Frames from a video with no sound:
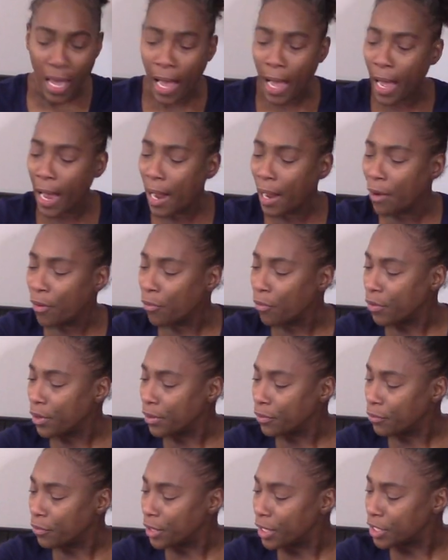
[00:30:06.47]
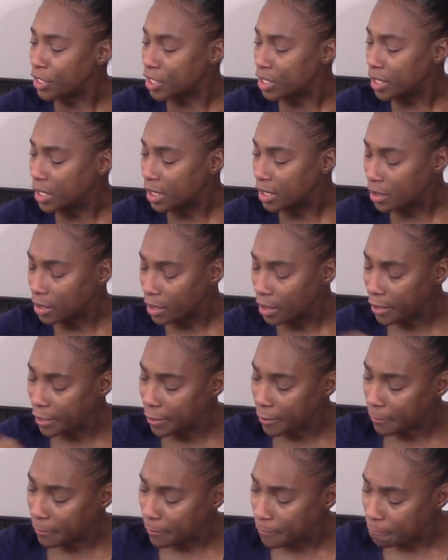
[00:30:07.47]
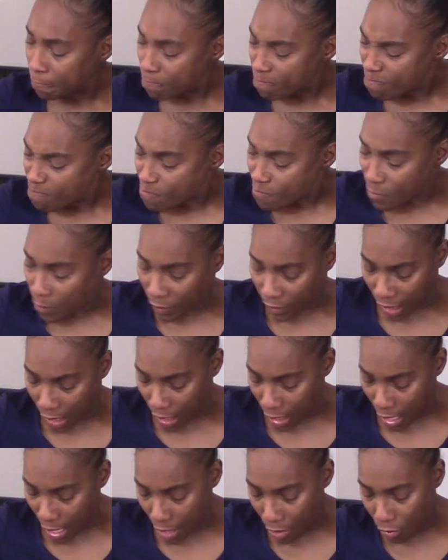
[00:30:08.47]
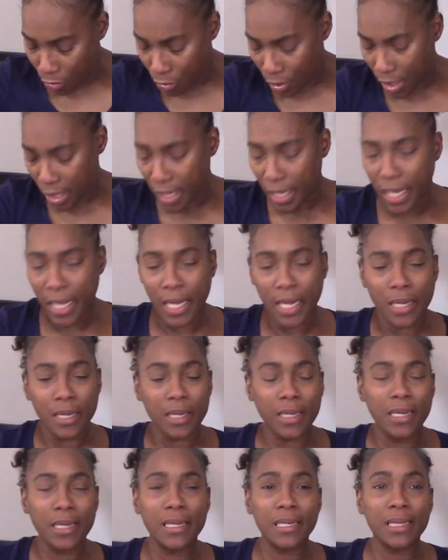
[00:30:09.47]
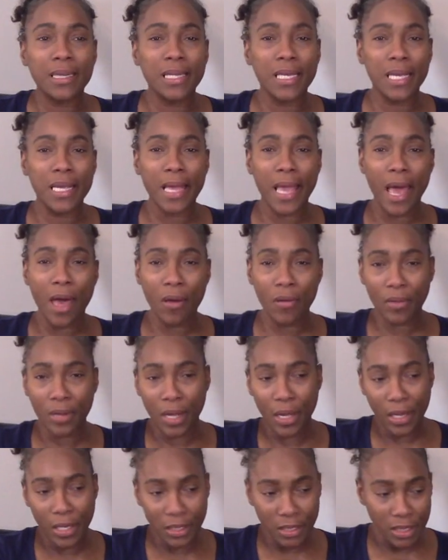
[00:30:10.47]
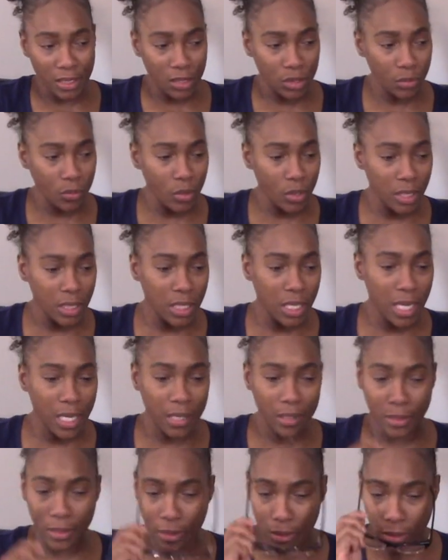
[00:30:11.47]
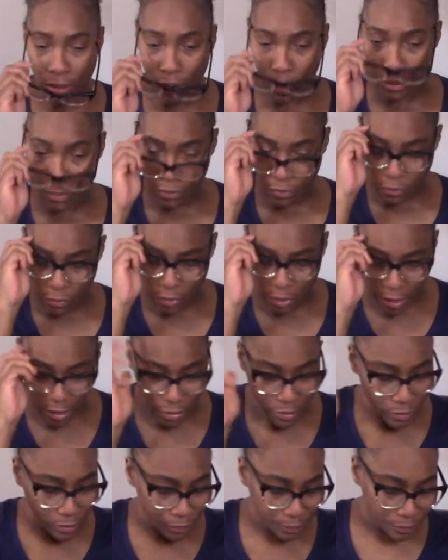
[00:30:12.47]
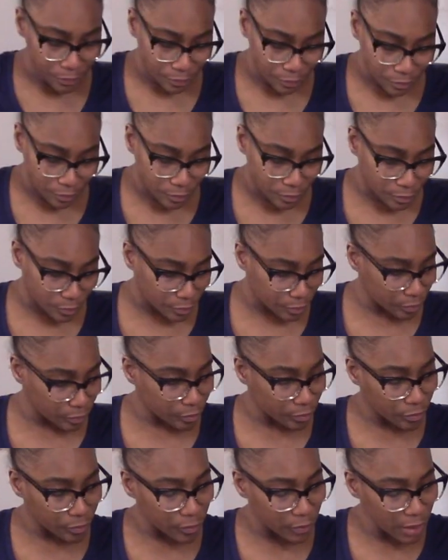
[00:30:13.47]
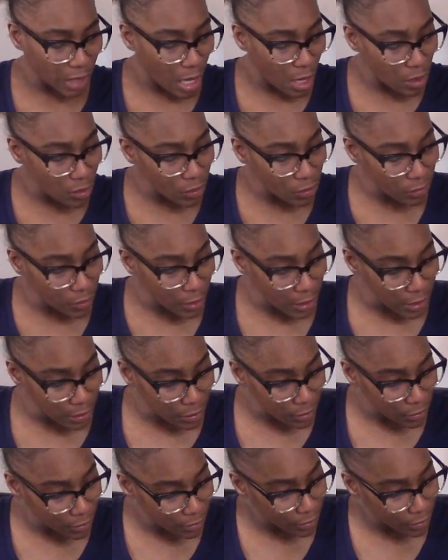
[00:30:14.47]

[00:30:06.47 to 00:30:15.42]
I don't want to rush anything, and I don't want to edit anything out. I just want it real all the way through,